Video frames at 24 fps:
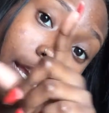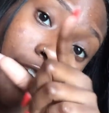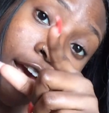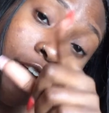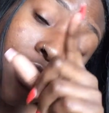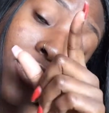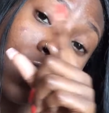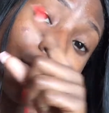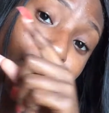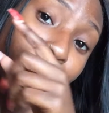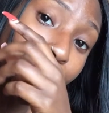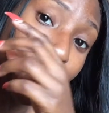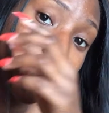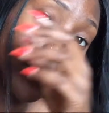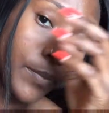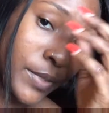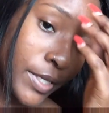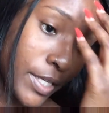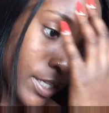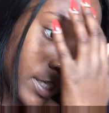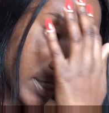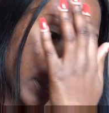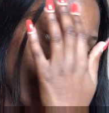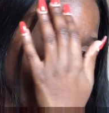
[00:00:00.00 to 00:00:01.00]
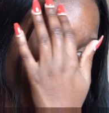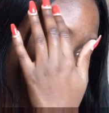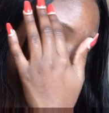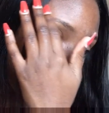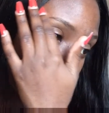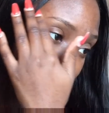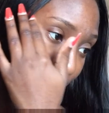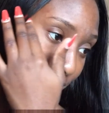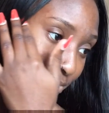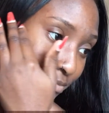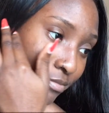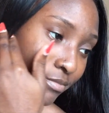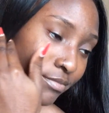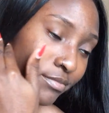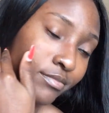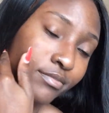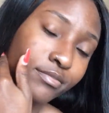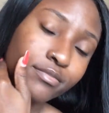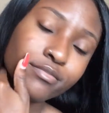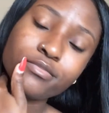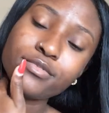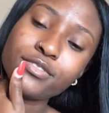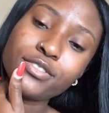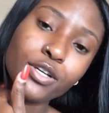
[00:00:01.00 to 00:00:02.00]
And y'all know what I mean. Like,
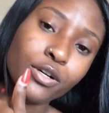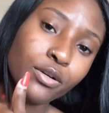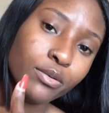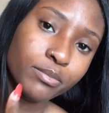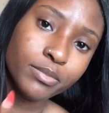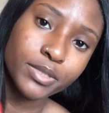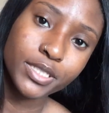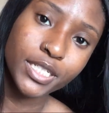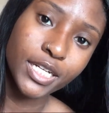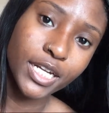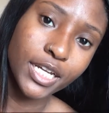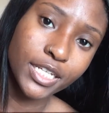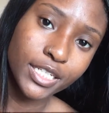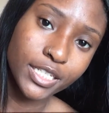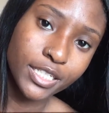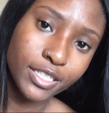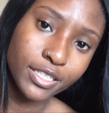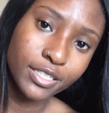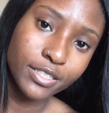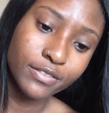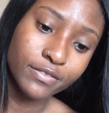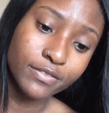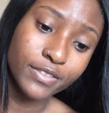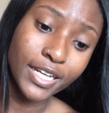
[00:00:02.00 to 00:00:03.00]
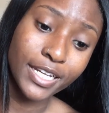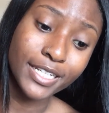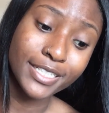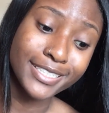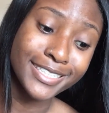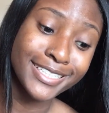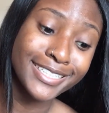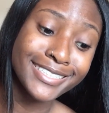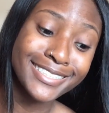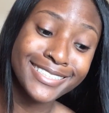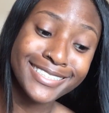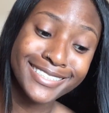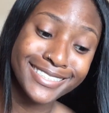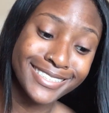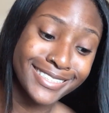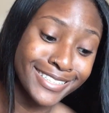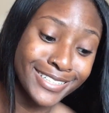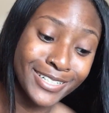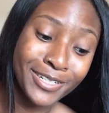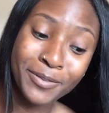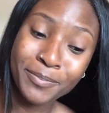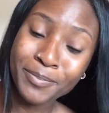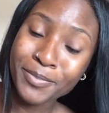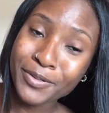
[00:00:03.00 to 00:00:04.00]
don't be naive. Like, these
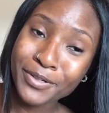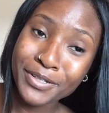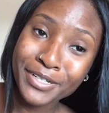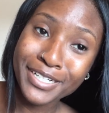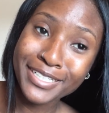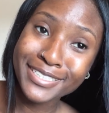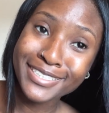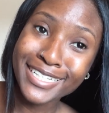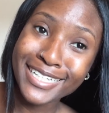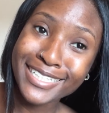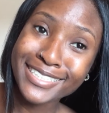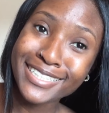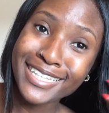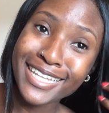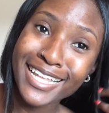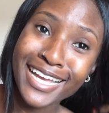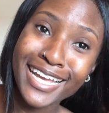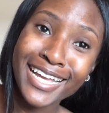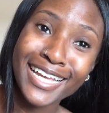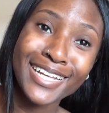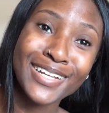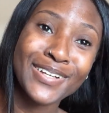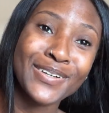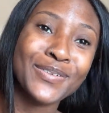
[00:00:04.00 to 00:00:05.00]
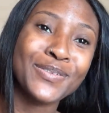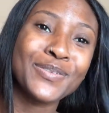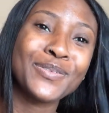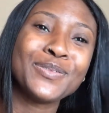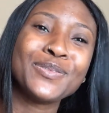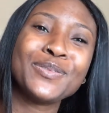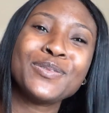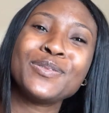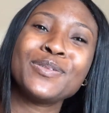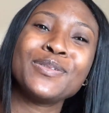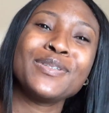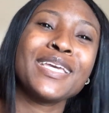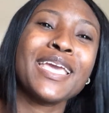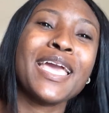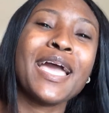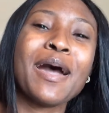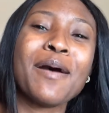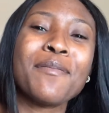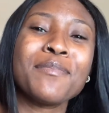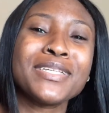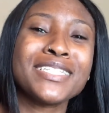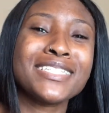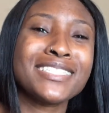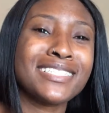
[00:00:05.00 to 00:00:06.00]
little boys that's like, oh
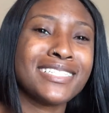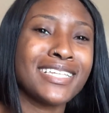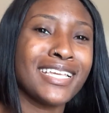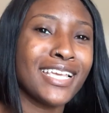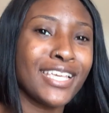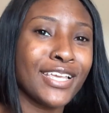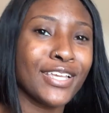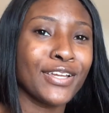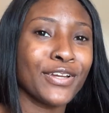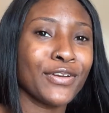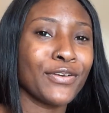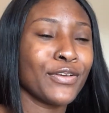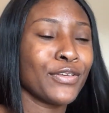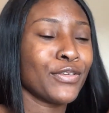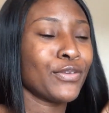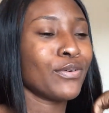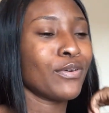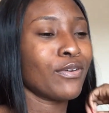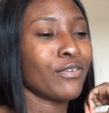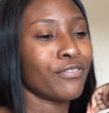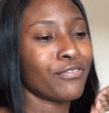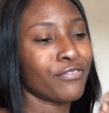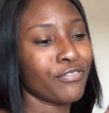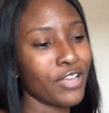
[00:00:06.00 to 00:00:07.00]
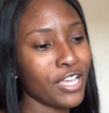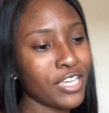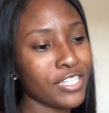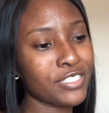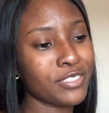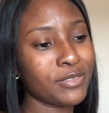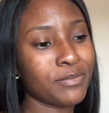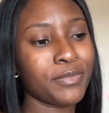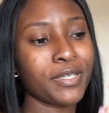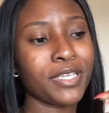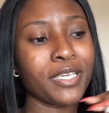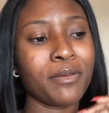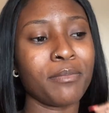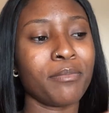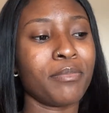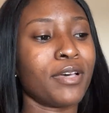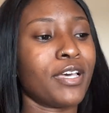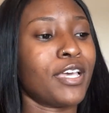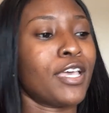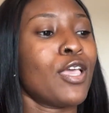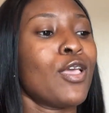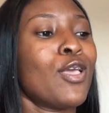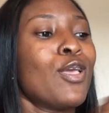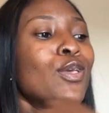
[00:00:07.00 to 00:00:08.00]
yeah, I'm a senior and you a freshman,
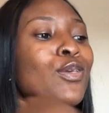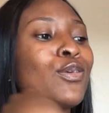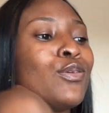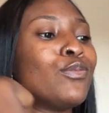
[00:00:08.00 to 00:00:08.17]
but